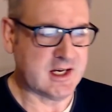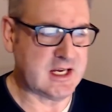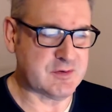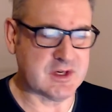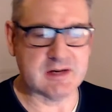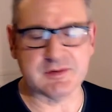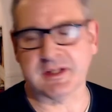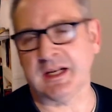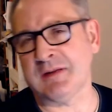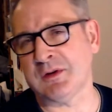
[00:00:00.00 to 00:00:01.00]
even given
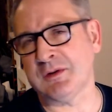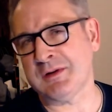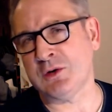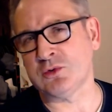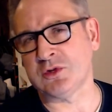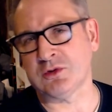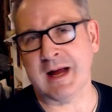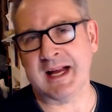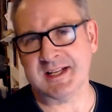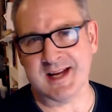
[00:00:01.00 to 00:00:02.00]
the level of old
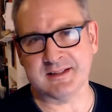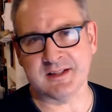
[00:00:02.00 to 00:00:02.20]
granddad